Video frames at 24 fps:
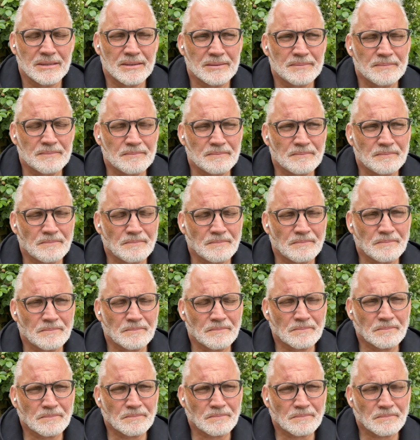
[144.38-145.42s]

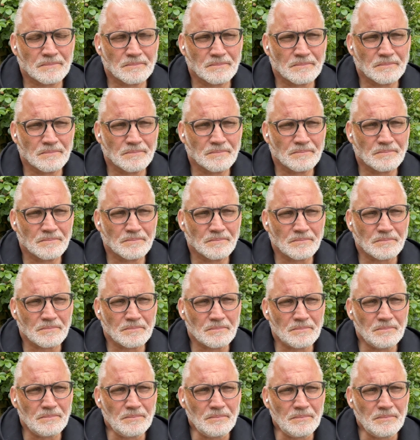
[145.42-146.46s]

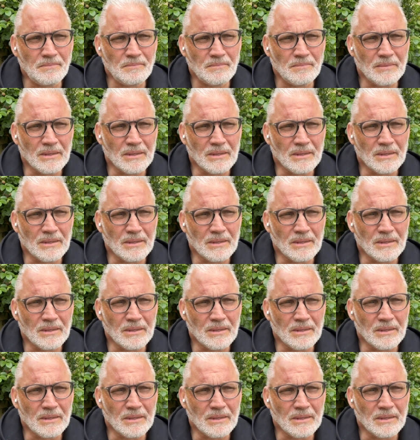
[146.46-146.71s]
No one is speaking in this clip.